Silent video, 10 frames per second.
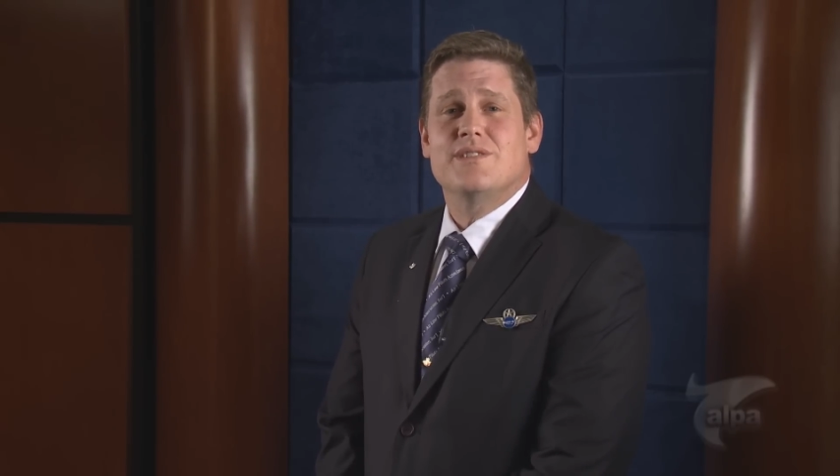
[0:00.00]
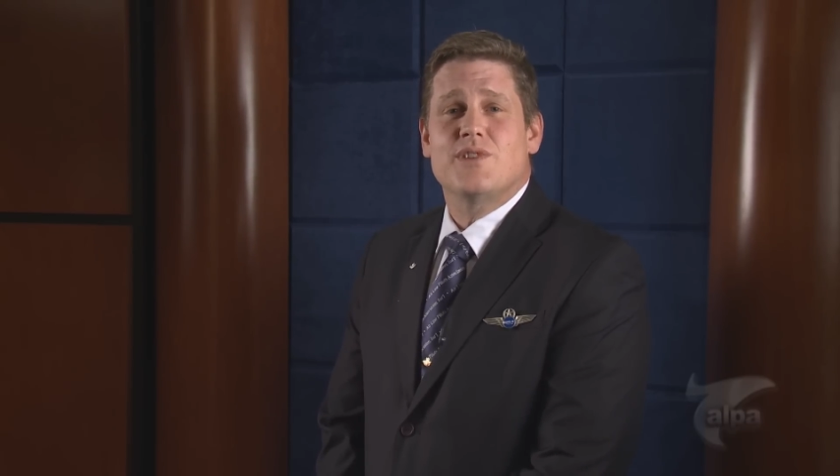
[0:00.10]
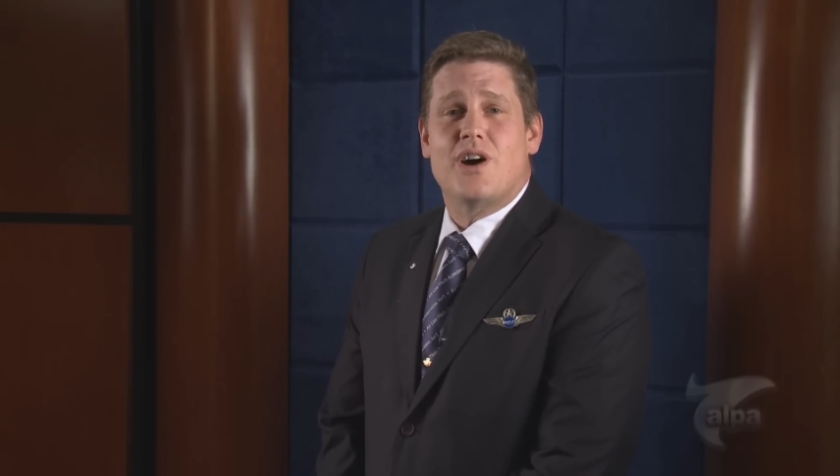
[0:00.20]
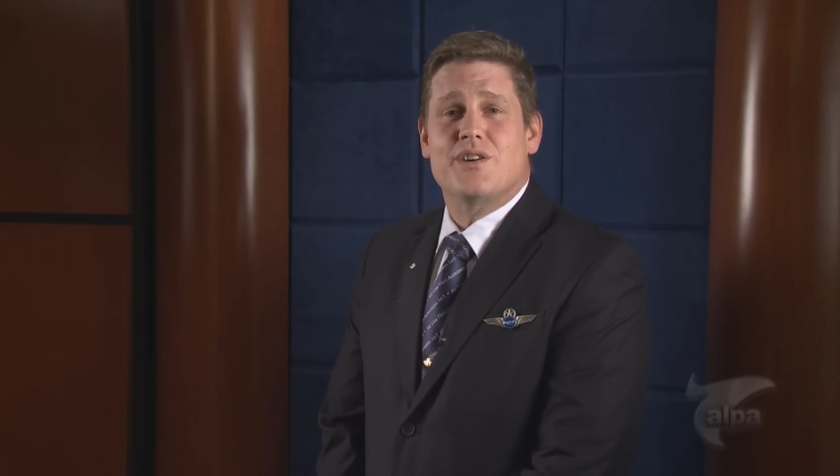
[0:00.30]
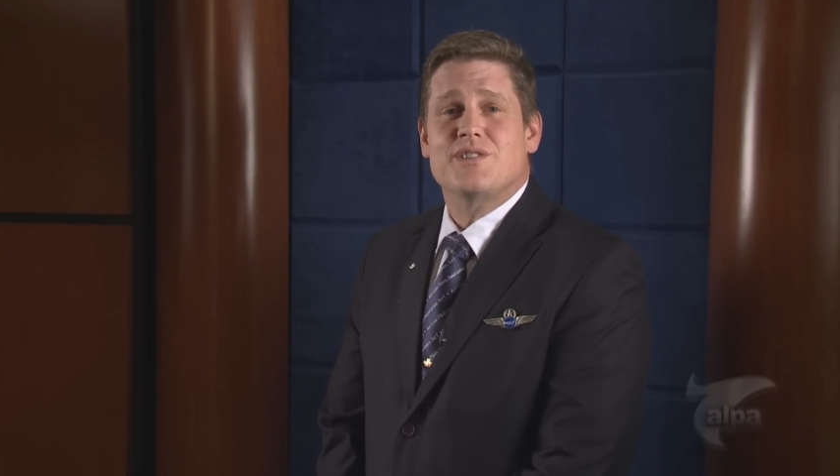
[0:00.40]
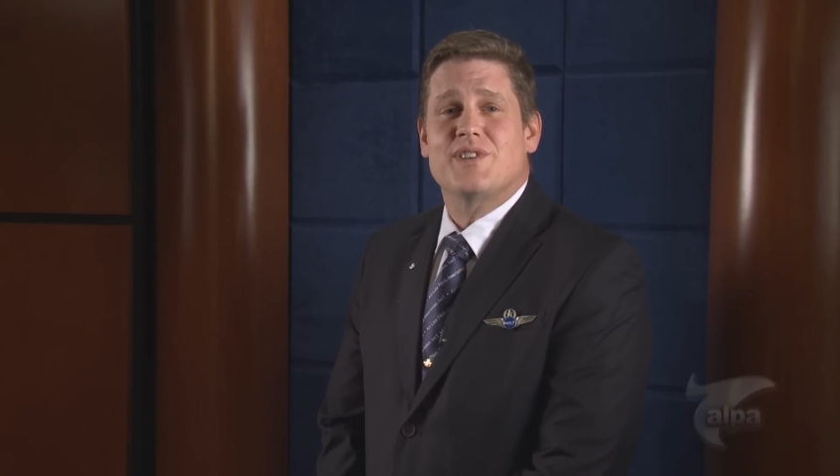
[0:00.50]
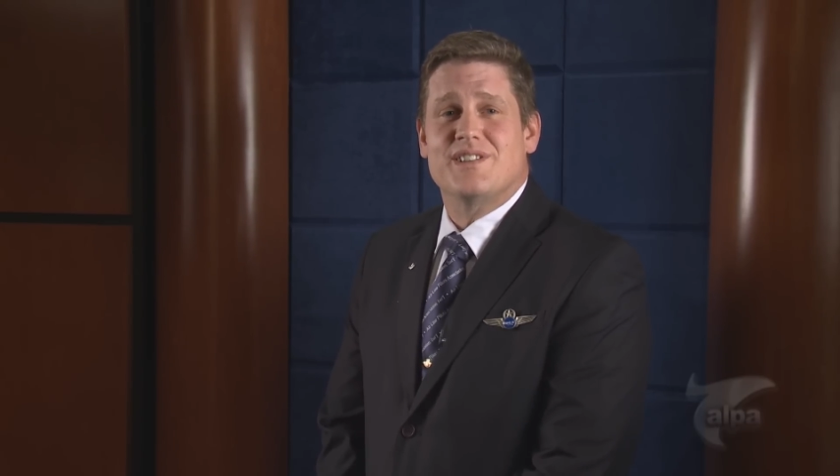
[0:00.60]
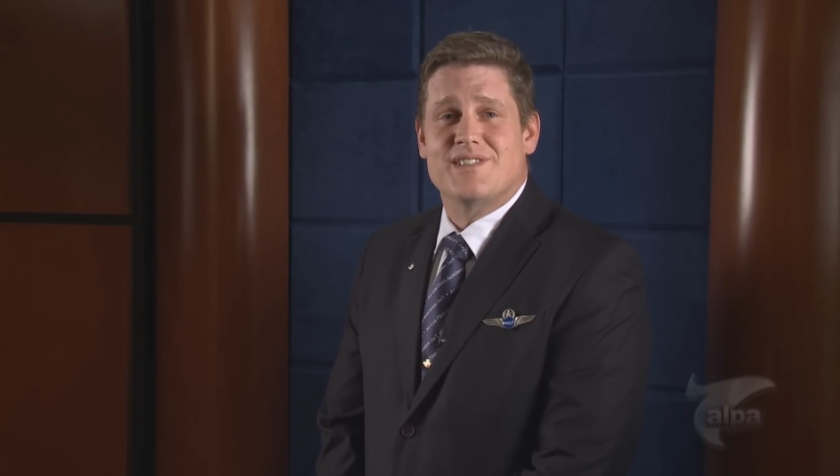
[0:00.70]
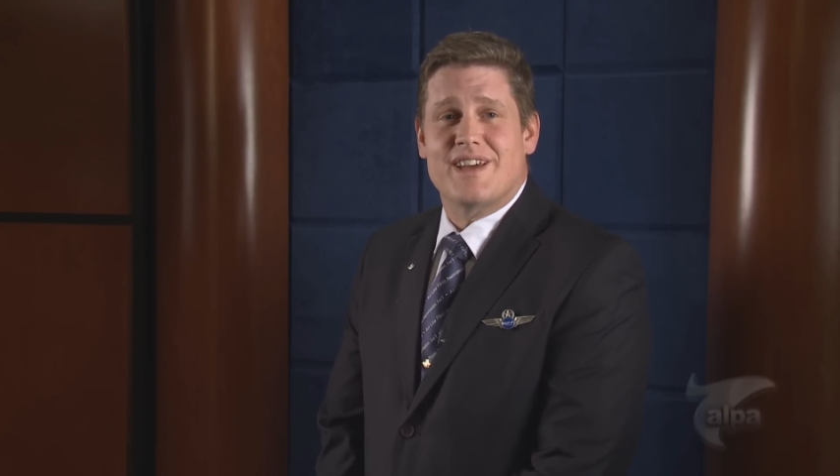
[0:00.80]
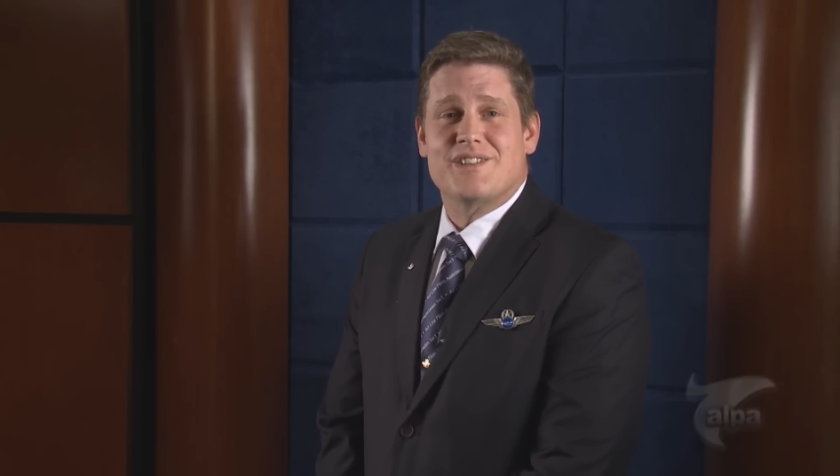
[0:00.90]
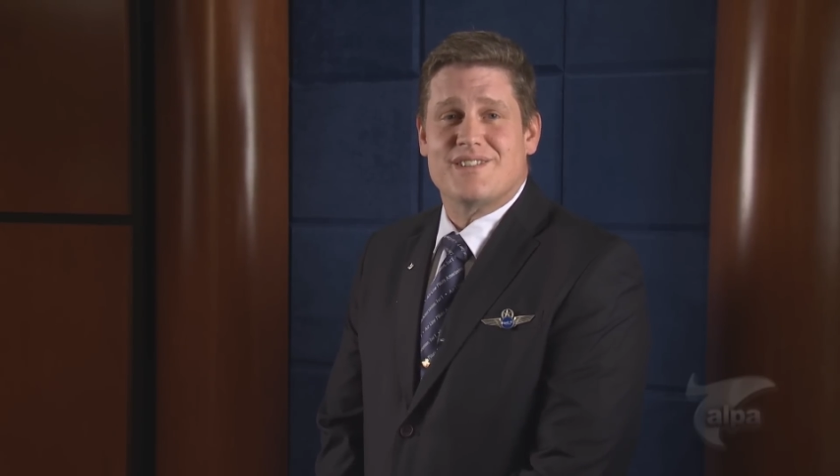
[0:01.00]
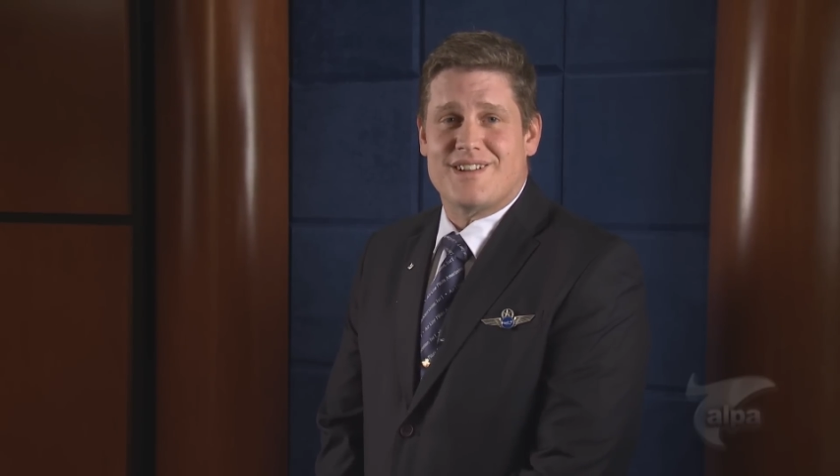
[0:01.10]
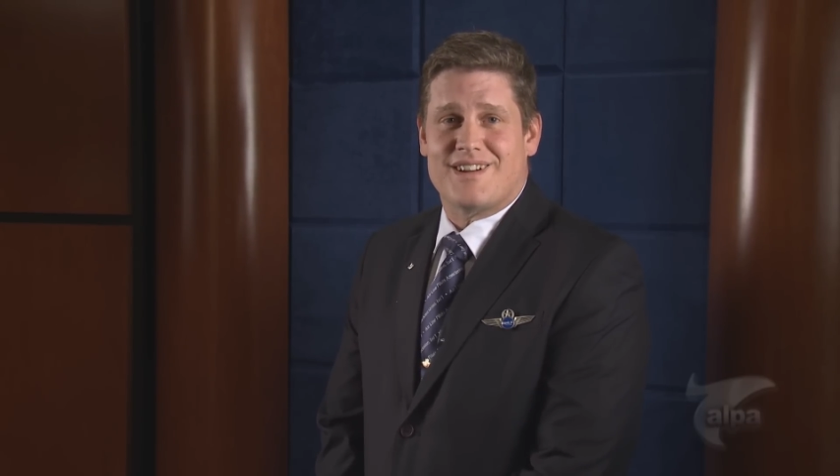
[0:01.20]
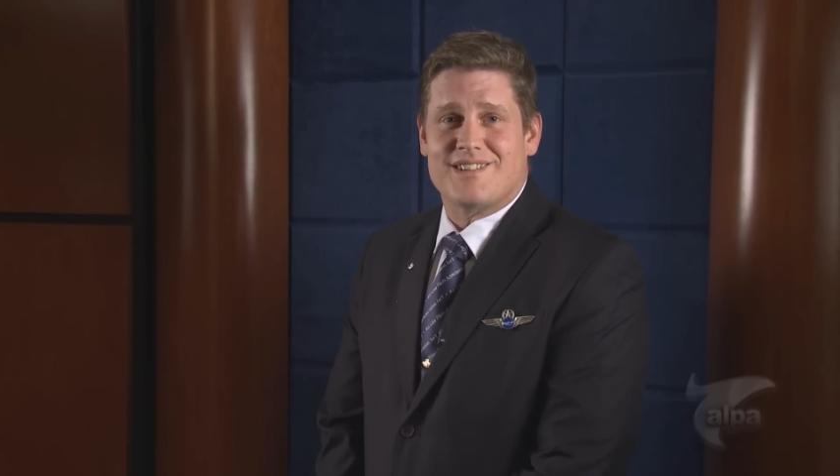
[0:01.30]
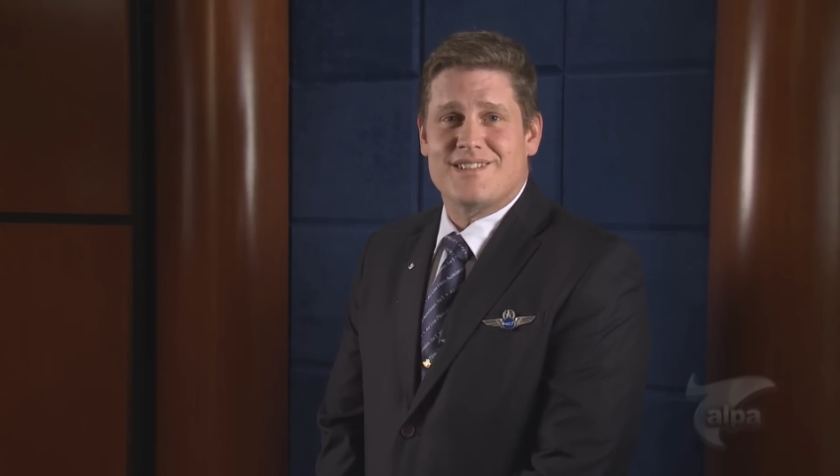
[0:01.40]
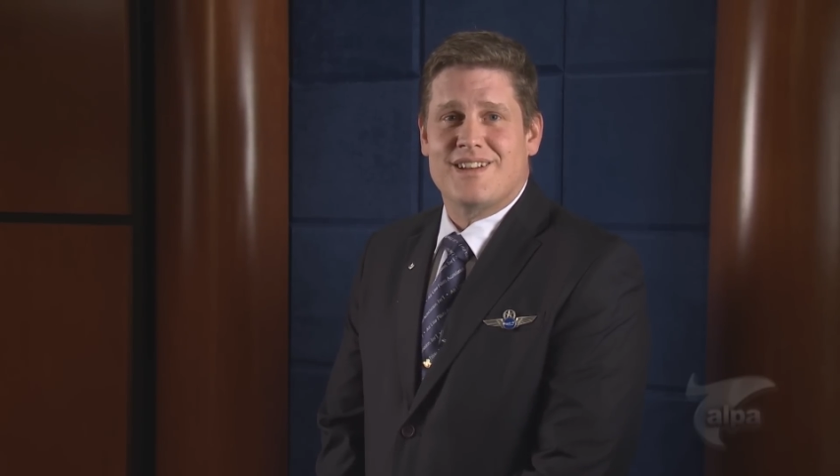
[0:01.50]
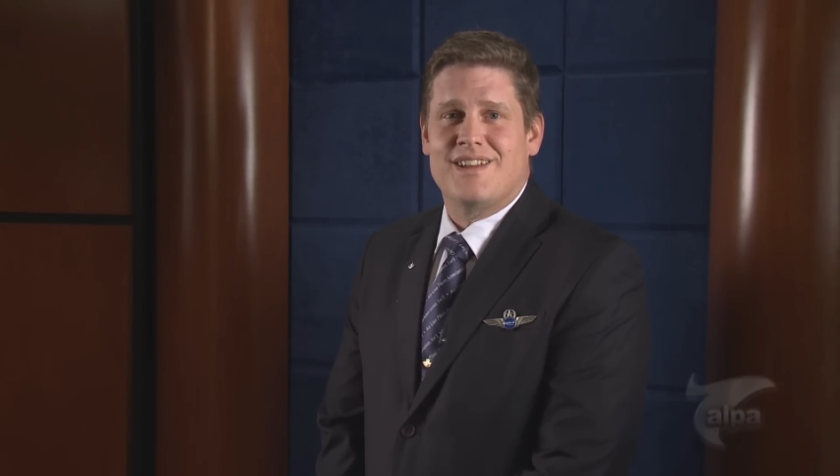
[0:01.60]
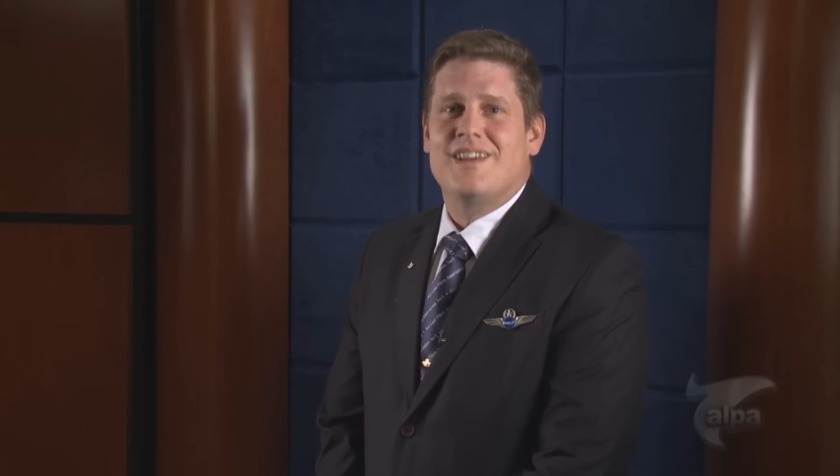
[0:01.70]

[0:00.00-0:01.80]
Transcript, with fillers: of dollars of concessions on us,